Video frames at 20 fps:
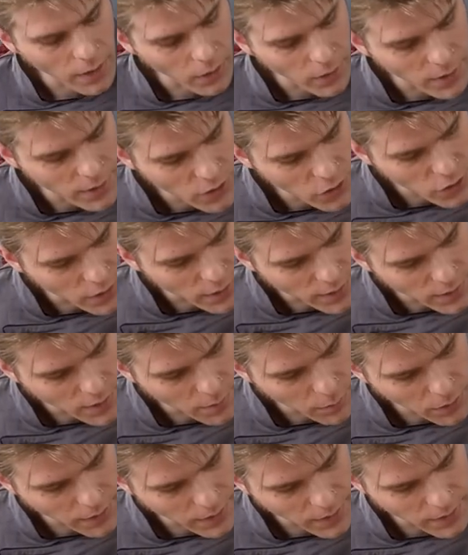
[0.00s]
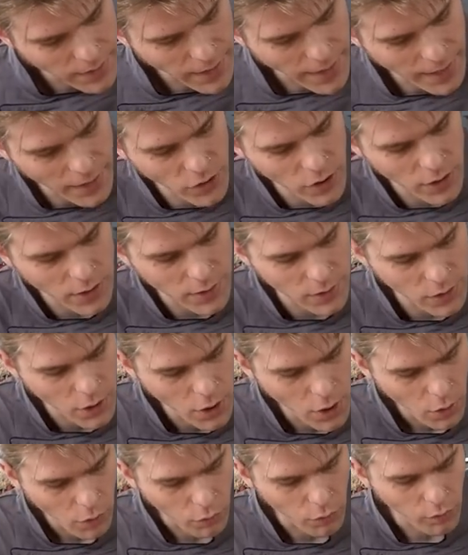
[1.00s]
Now this just simply attaches
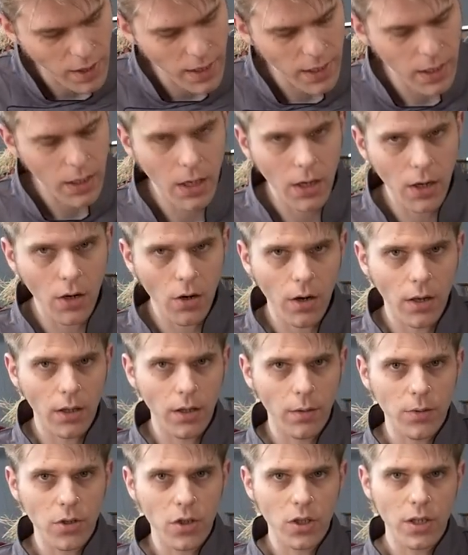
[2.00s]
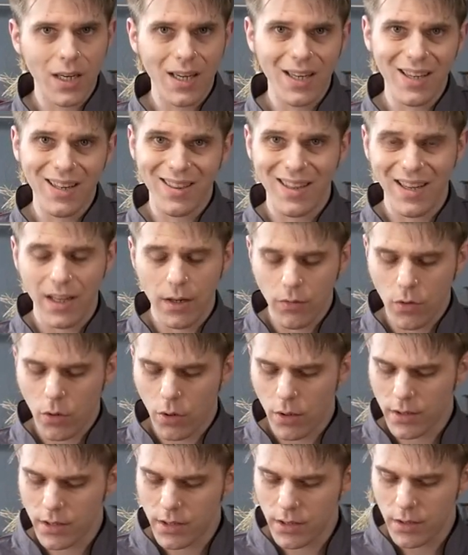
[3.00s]
right here on the machine. That of
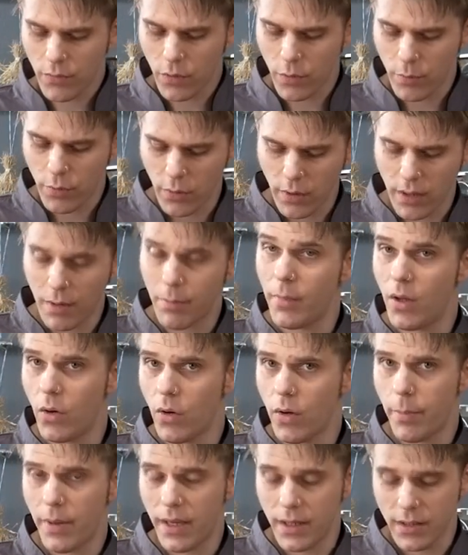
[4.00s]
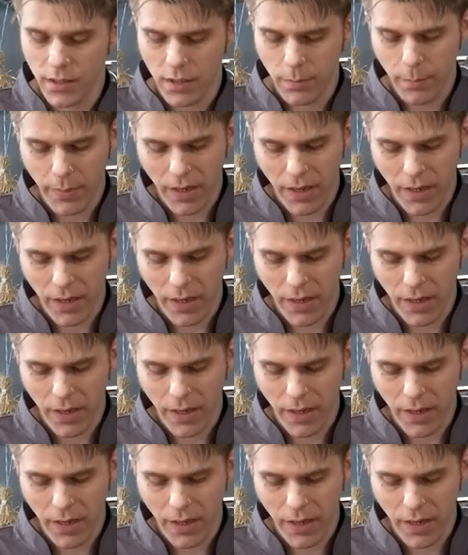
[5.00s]
course is for brewing milk-based